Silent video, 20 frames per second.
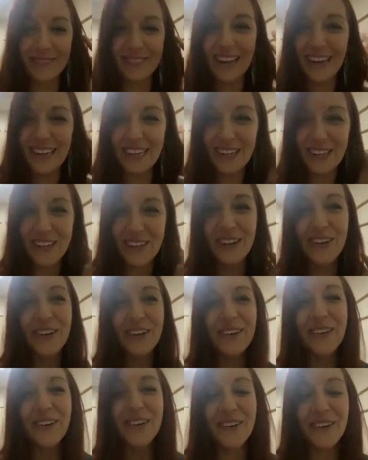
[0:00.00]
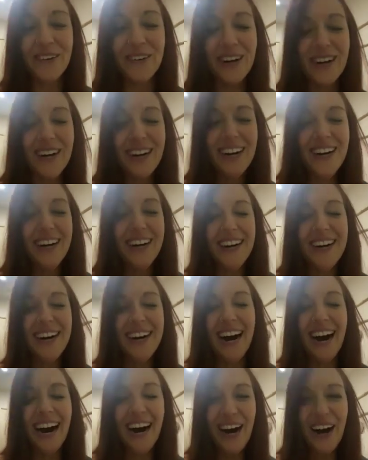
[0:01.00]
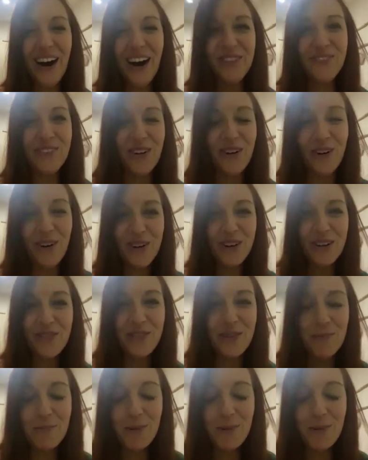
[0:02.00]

Thank you. For all of the